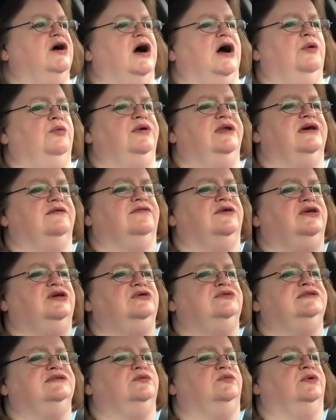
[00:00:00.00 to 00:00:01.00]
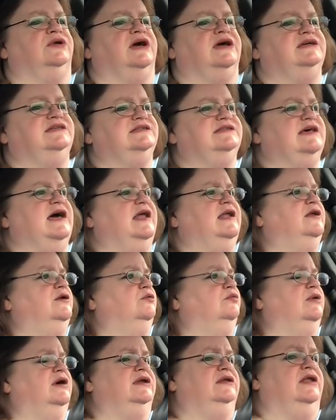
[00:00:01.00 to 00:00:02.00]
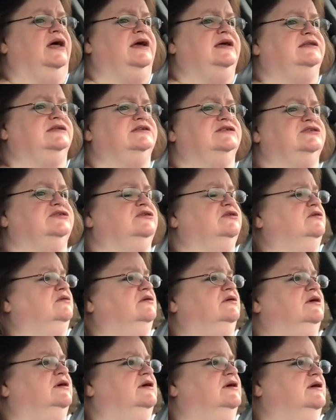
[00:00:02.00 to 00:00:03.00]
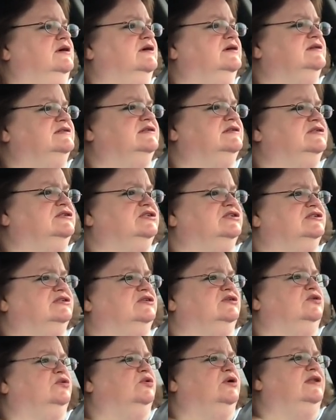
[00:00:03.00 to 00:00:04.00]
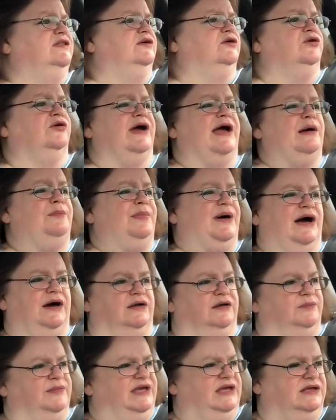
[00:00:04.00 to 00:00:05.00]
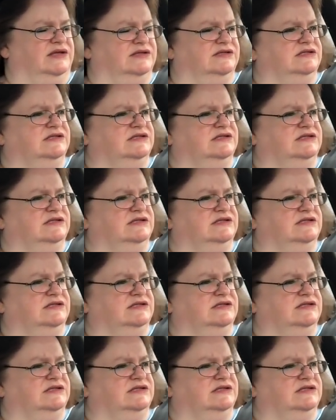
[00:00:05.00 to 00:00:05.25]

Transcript: I would never use it when I sat at a red light to turn, because it just annoyed the crap out of me.